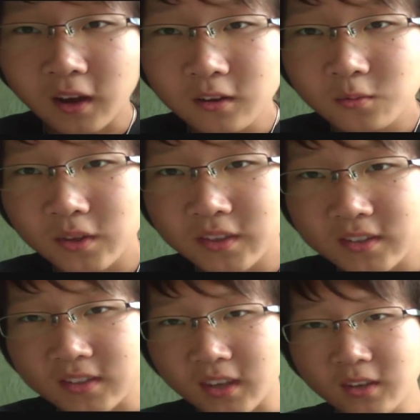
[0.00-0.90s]
on, what
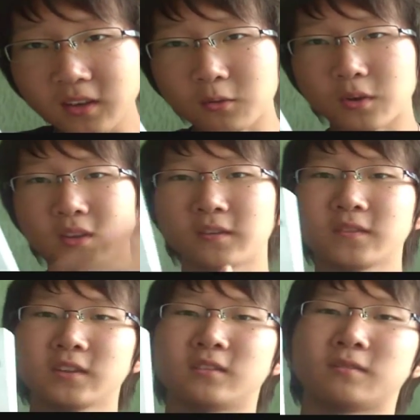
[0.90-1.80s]
they're saying, and what
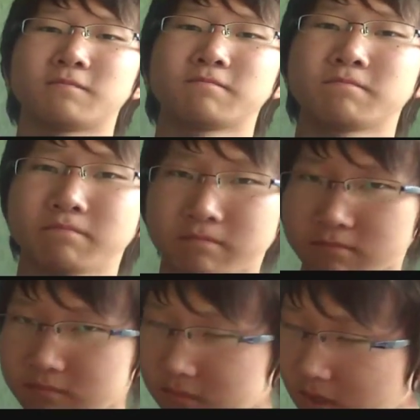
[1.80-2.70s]
they've written.
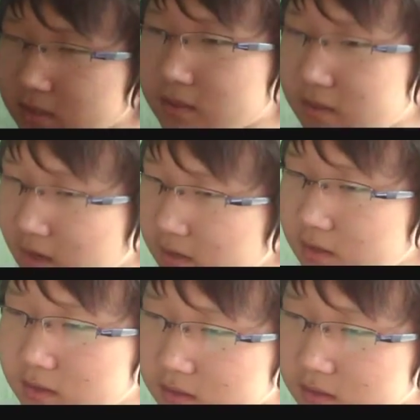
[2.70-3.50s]
Yes, that